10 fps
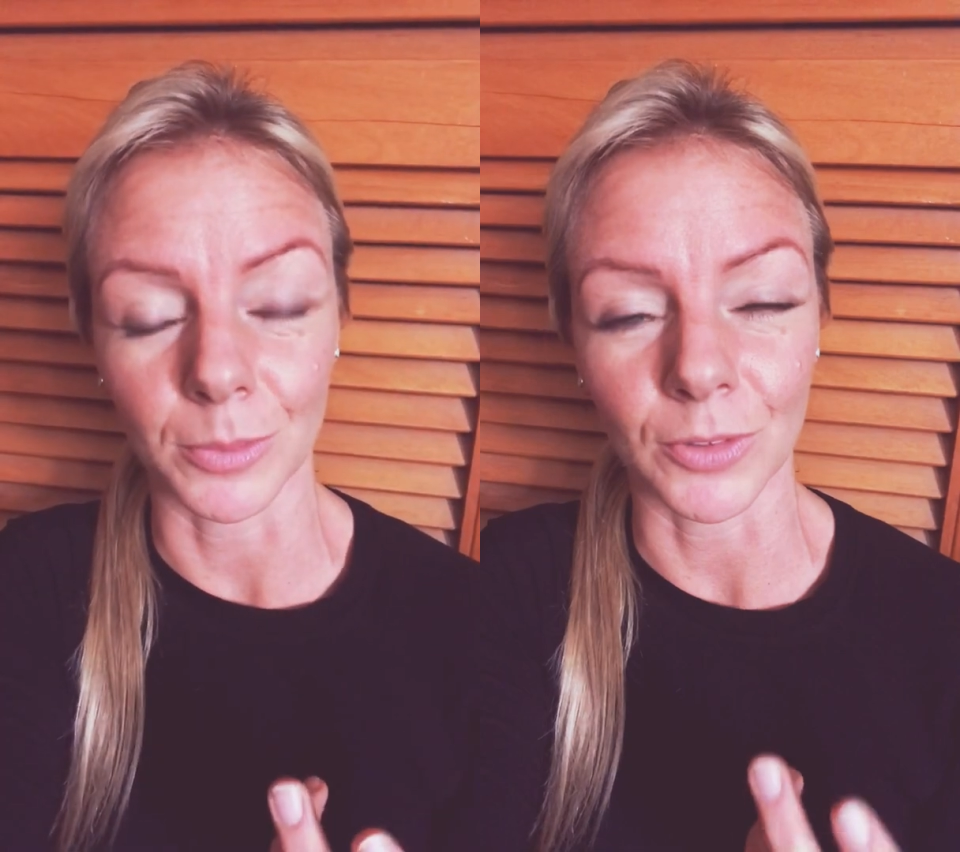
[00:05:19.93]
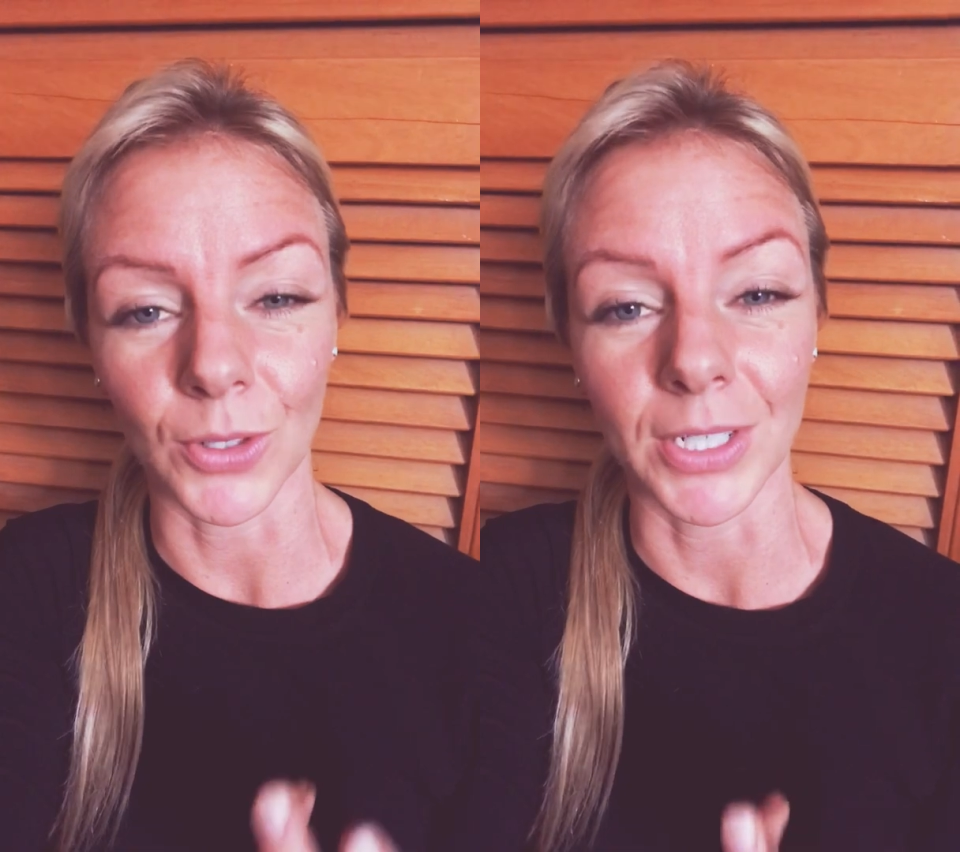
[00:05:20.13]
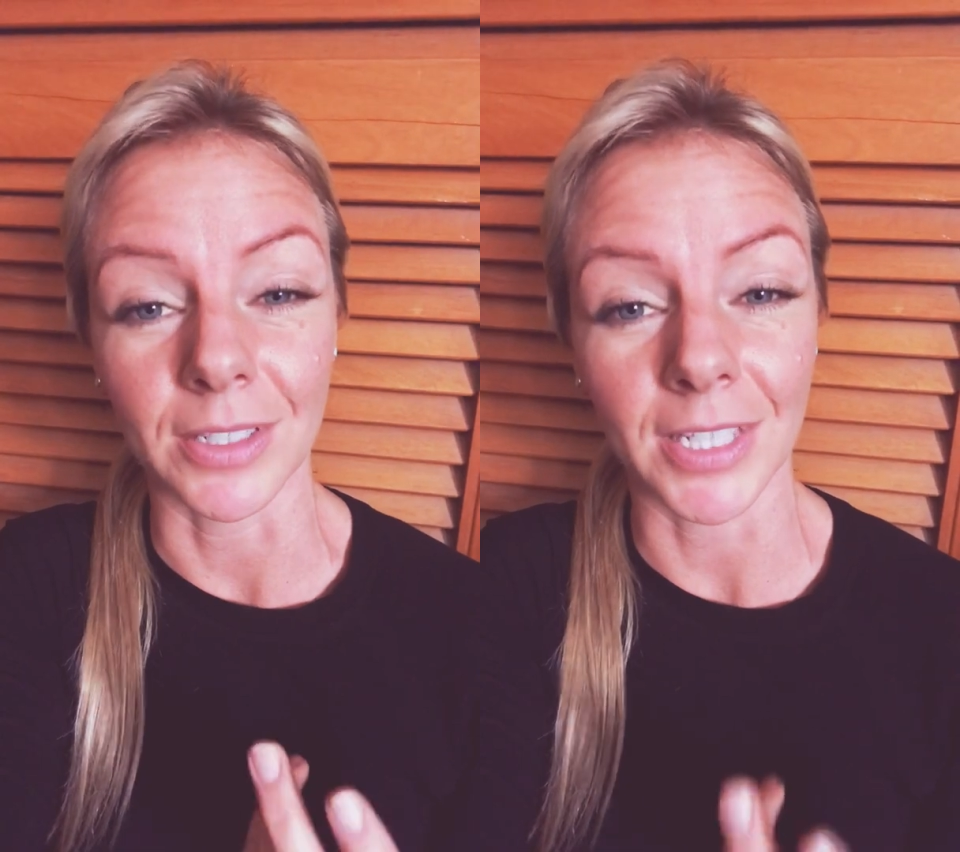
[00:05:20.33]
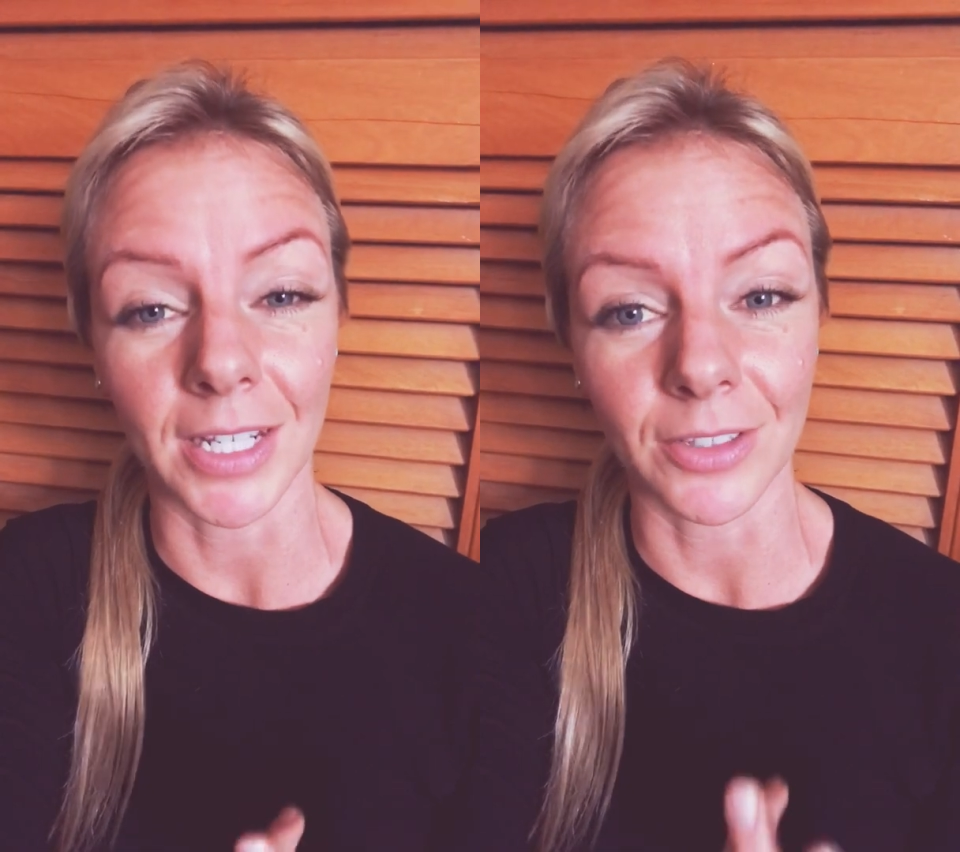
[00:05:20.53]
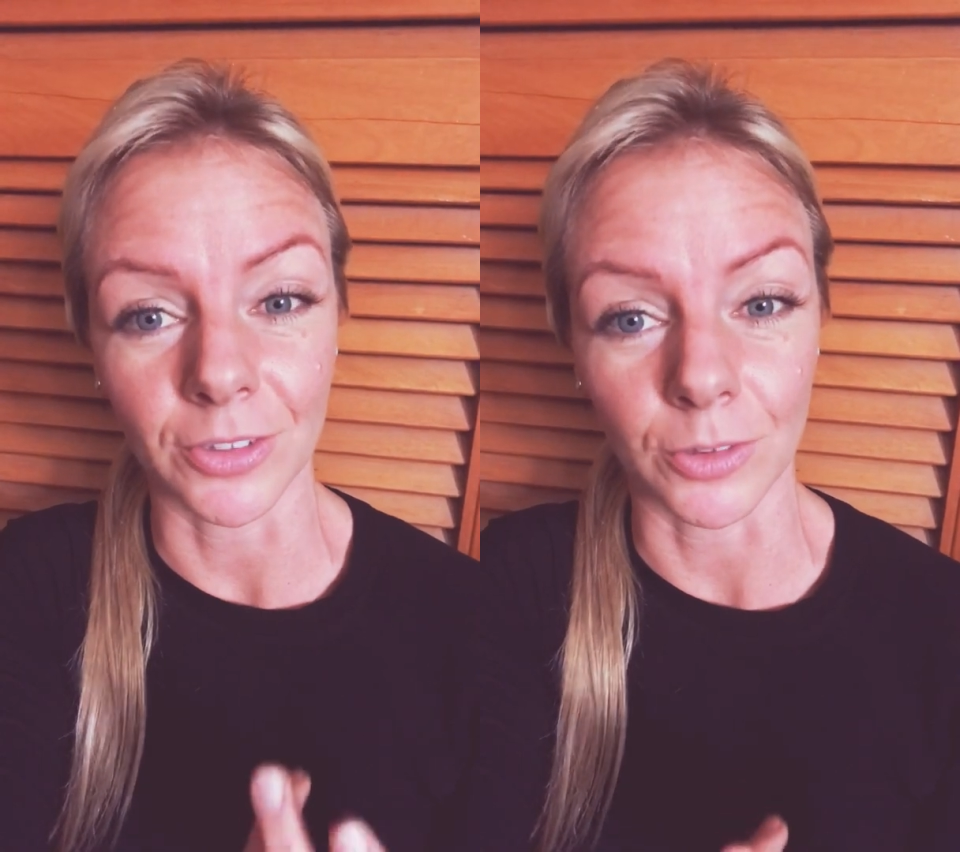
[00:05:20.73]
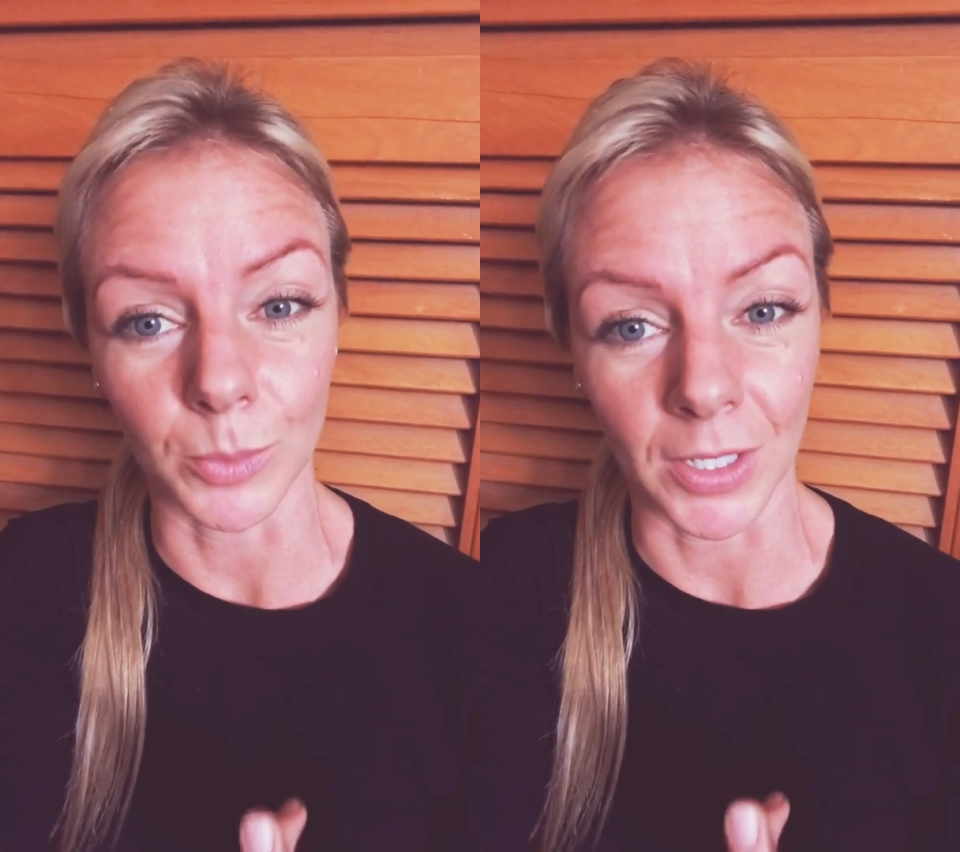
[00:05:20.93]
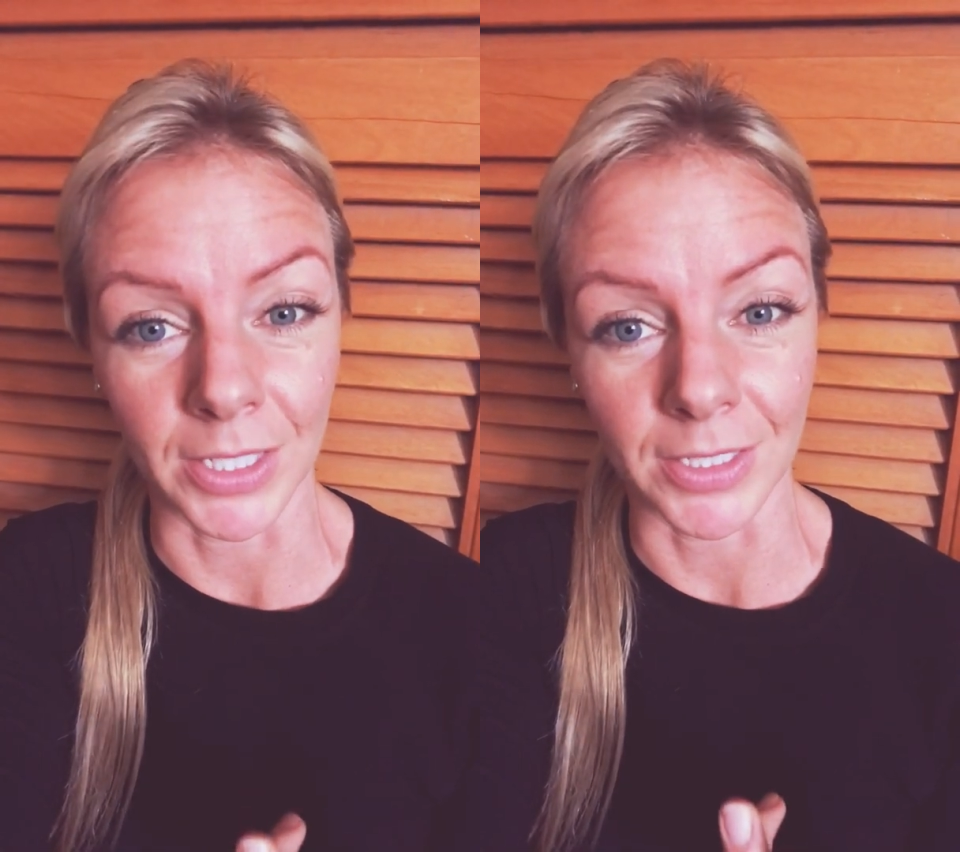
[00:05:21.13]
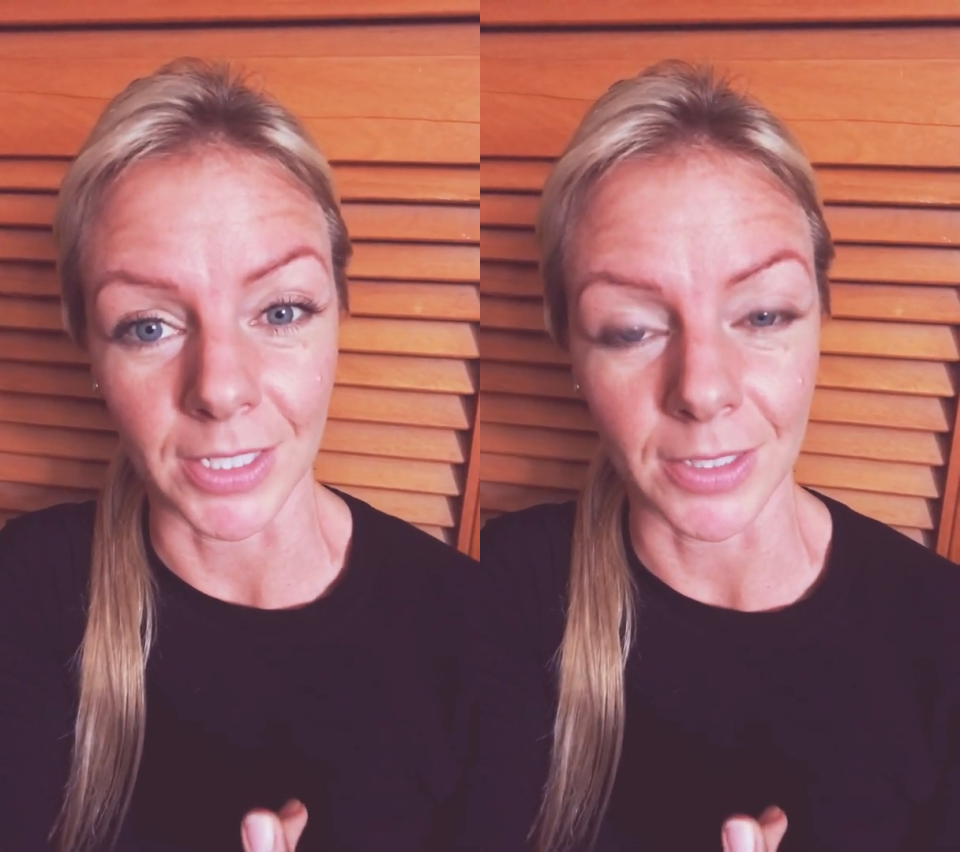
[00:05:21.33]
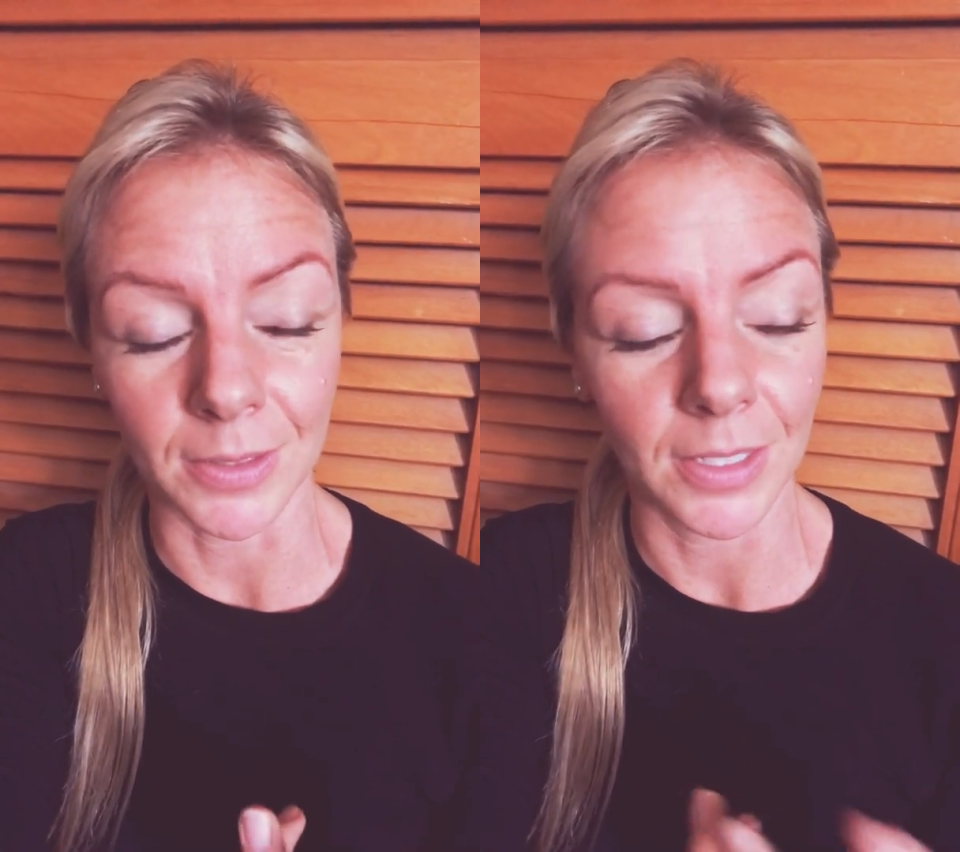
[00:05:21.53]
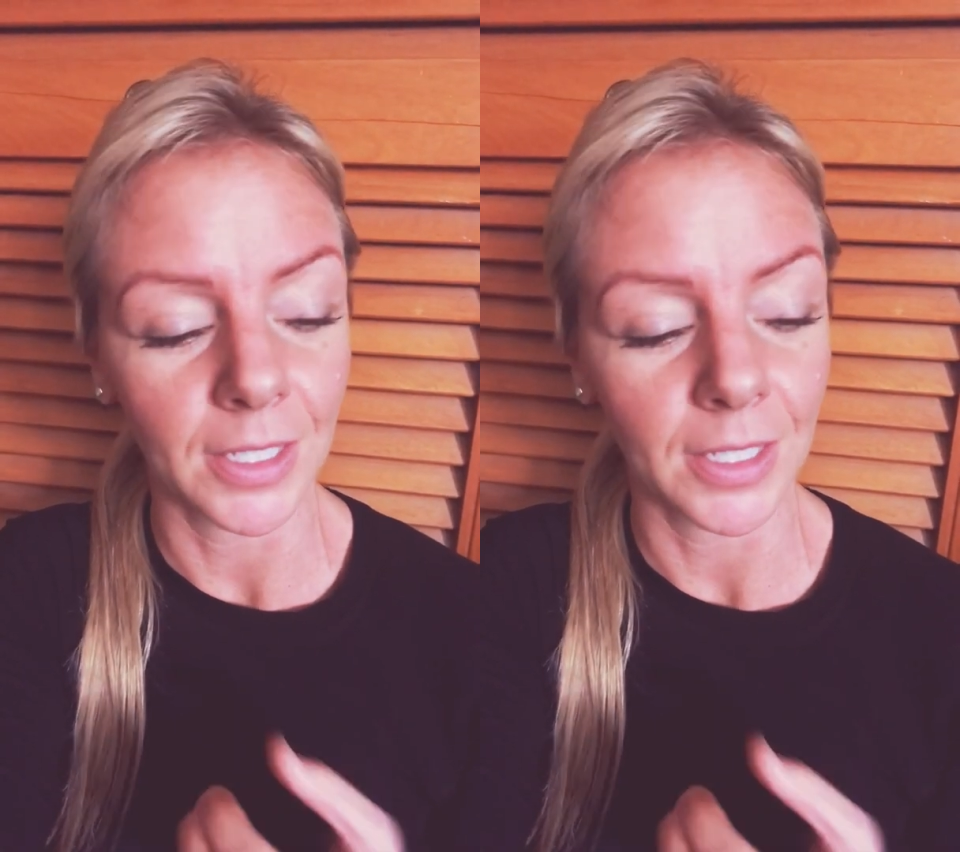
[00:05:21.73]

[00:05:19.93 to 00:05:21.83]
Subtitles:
has got an intelligence behind it.